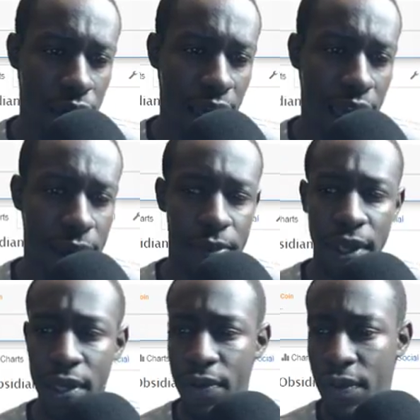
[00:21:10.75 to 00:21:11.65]

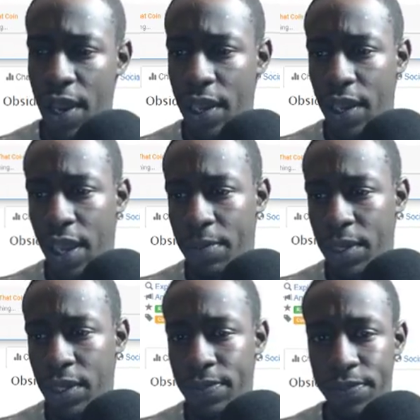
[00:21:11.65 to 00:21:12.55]
KMD, right?
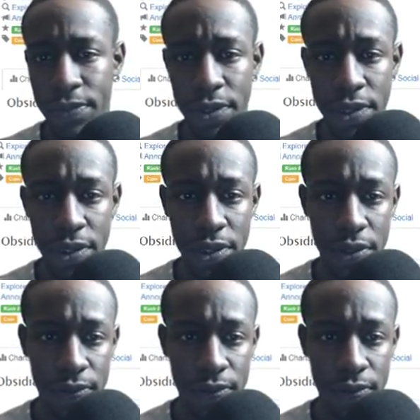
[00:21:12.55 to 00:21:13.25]
KMD. Let's see.